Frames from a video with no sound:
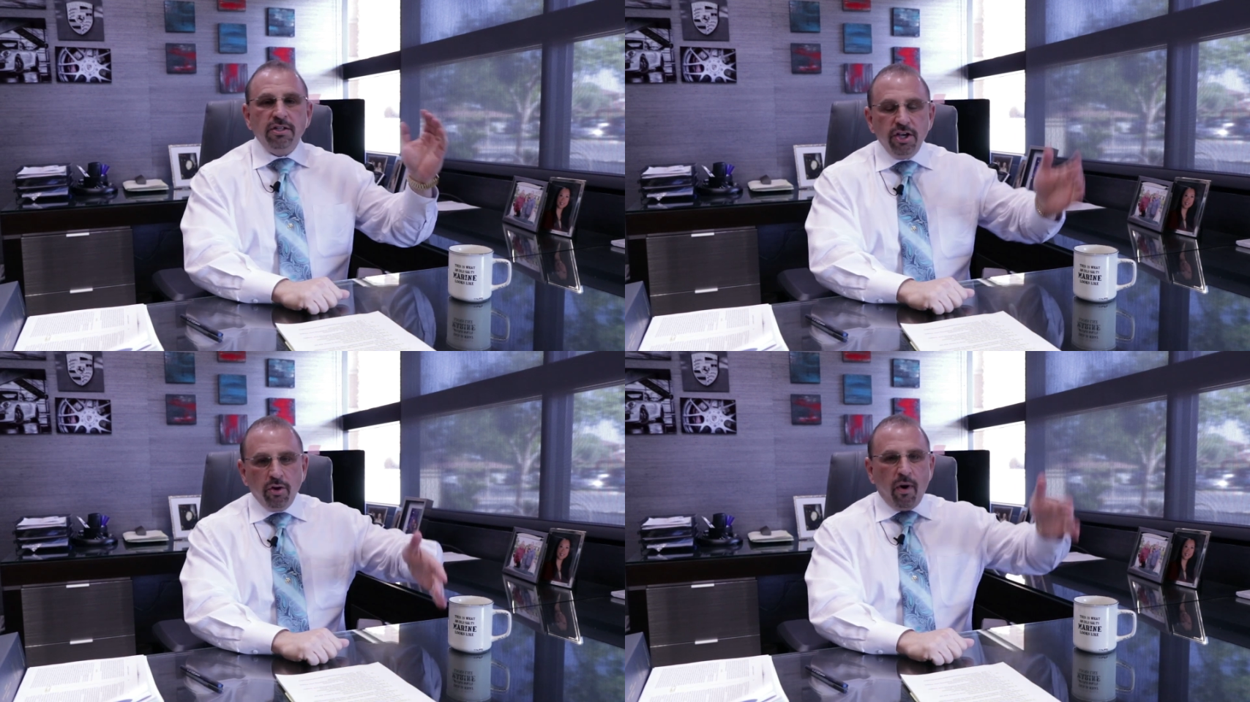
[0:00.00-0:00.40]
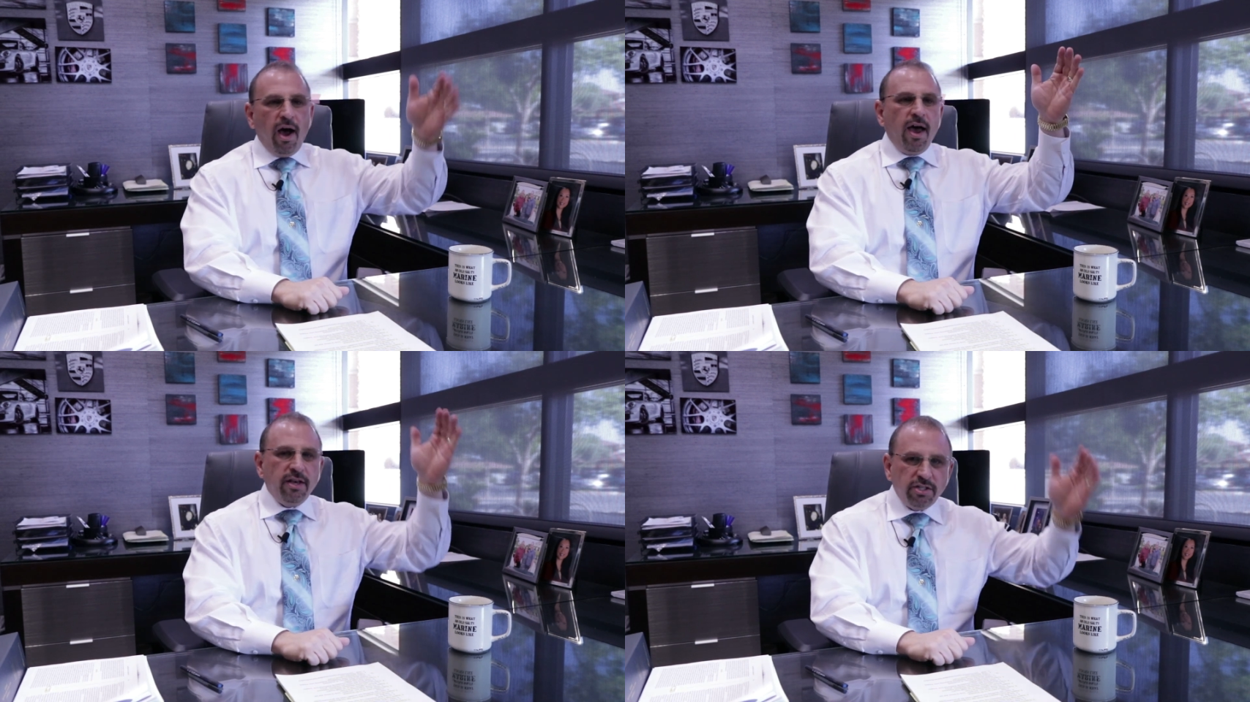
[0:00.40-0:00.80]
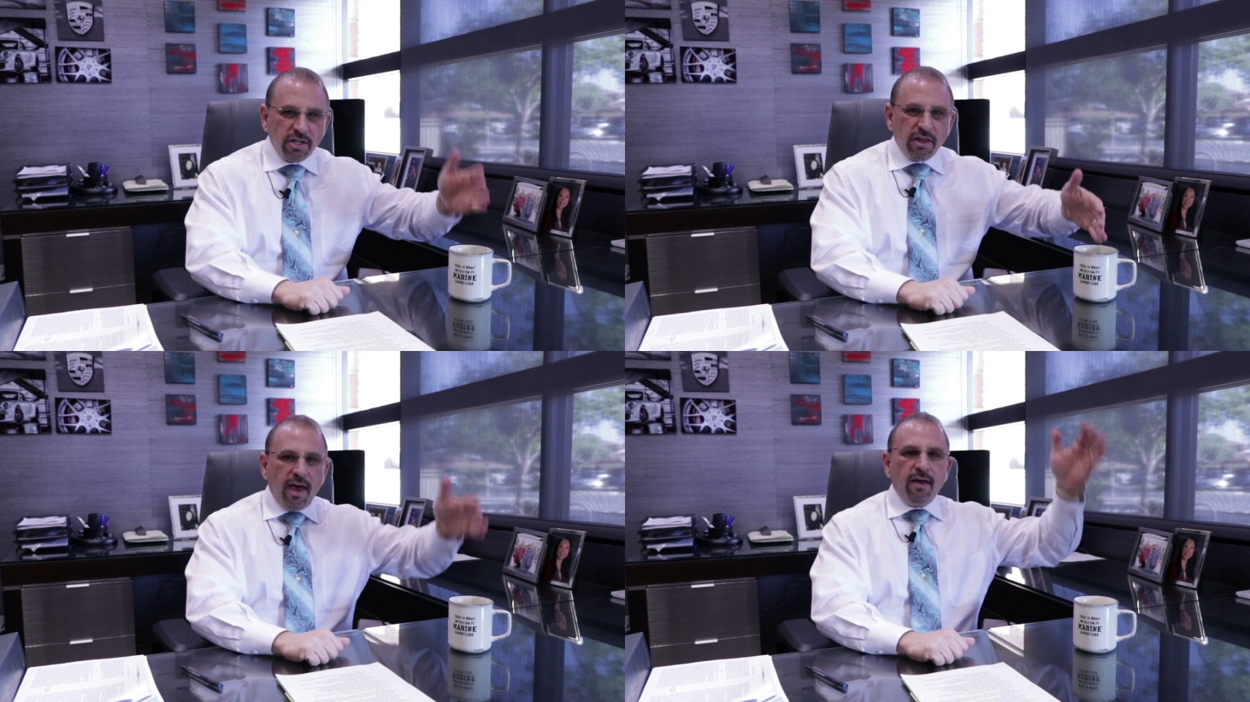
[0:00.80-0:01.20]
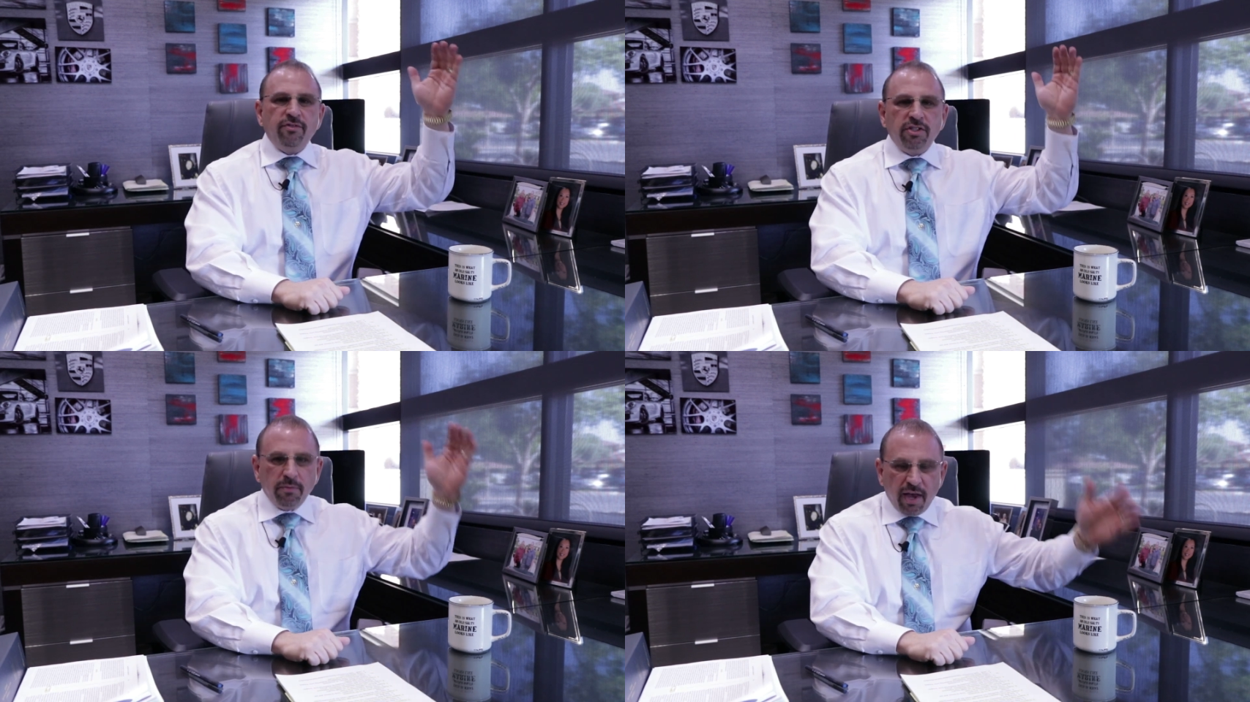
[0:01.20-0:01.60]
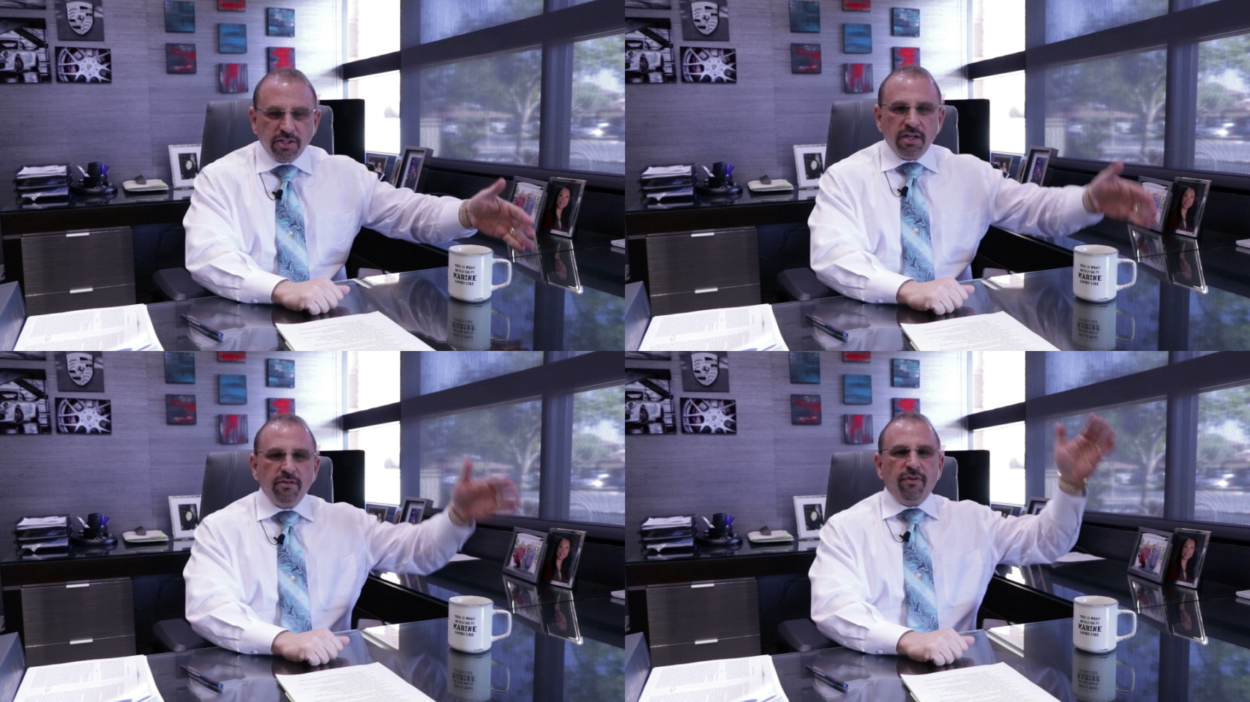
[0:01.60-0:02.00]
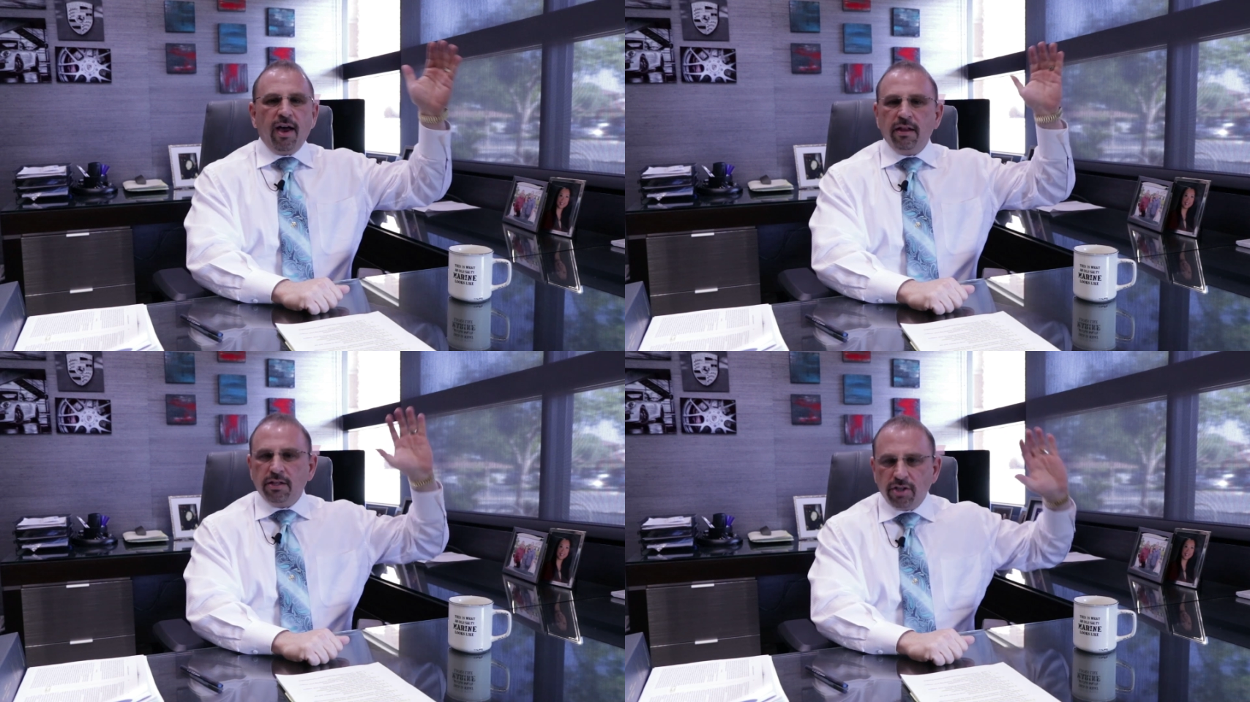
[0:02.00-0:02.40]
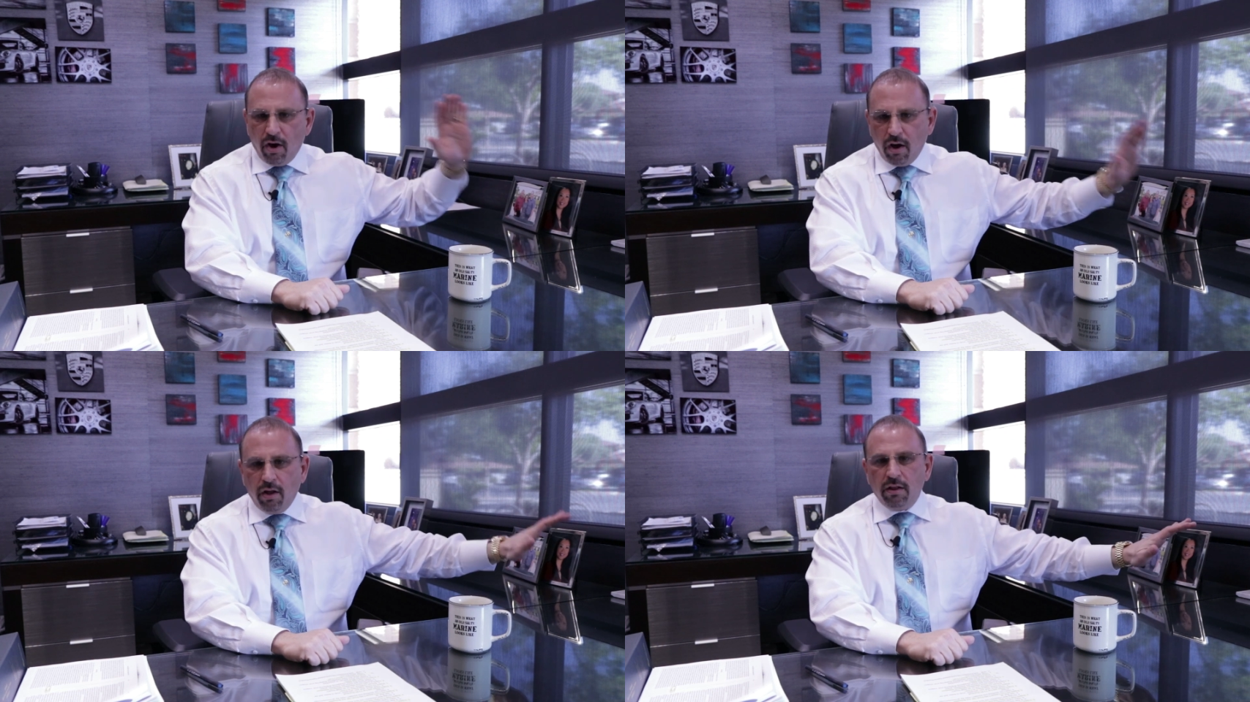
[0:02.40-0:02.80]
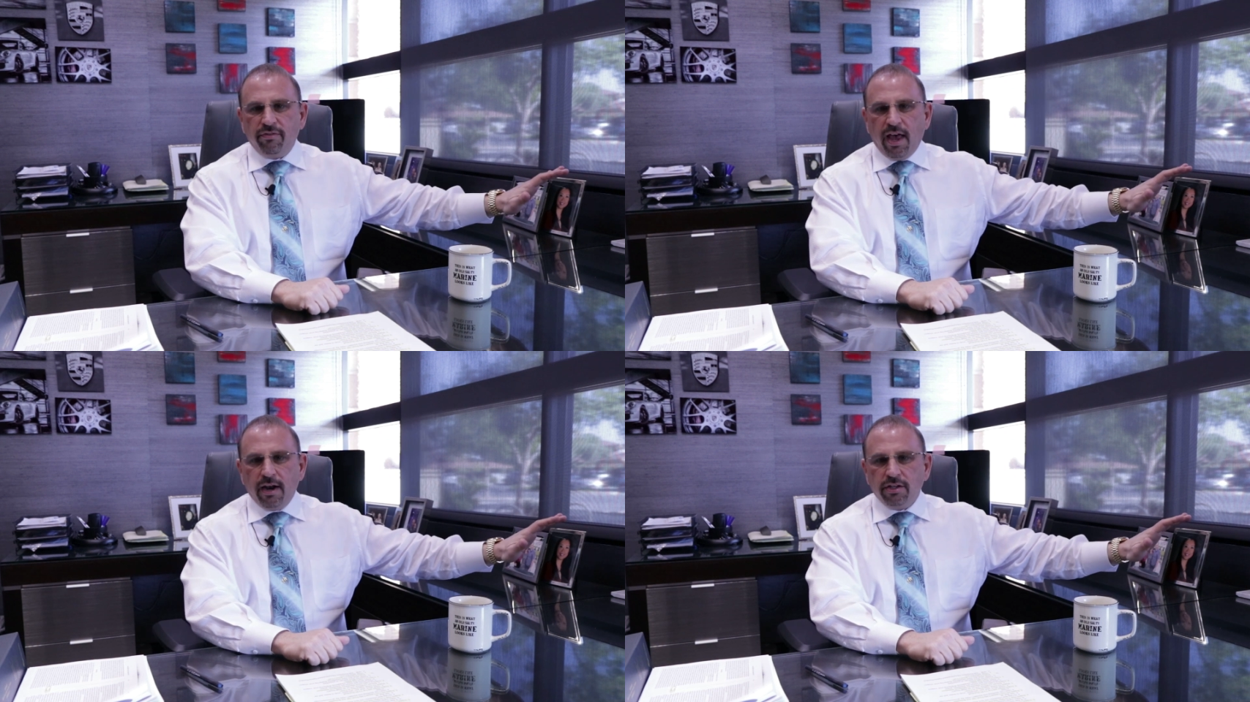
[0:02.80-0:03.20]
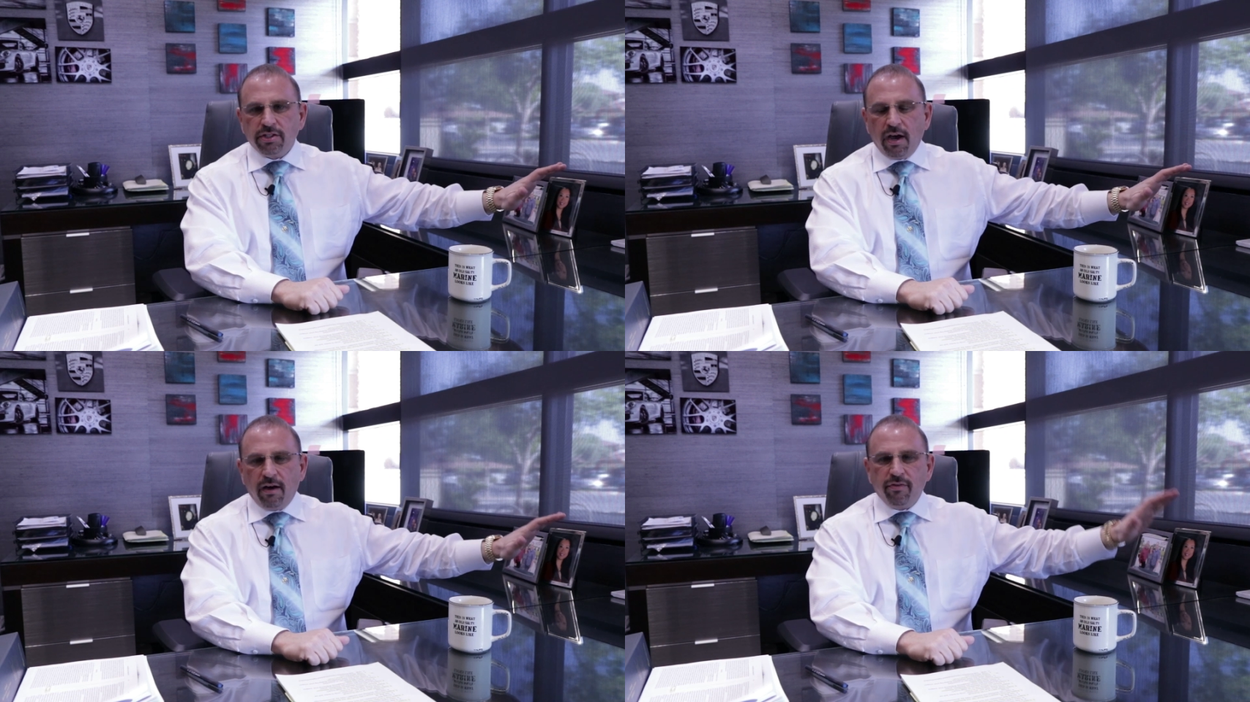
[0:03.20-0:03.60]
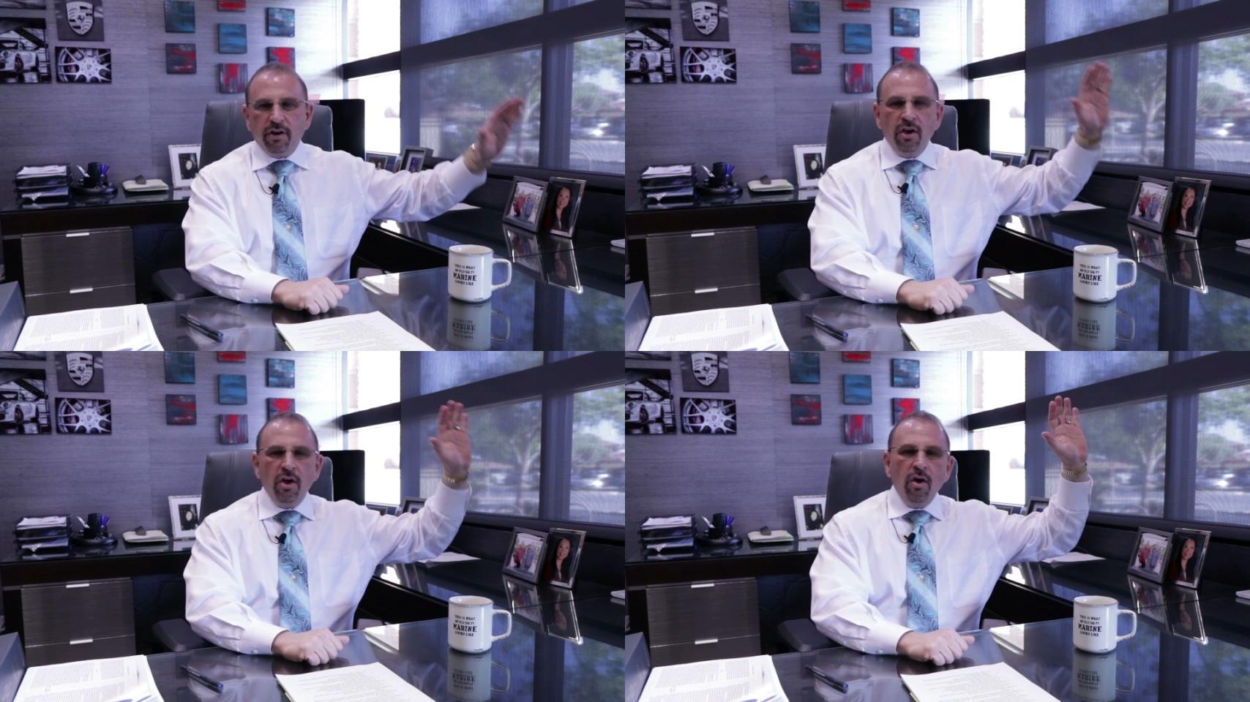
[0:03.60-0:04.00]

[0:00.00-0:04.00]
DUIs, thefts, domestic violence, all of that is covered.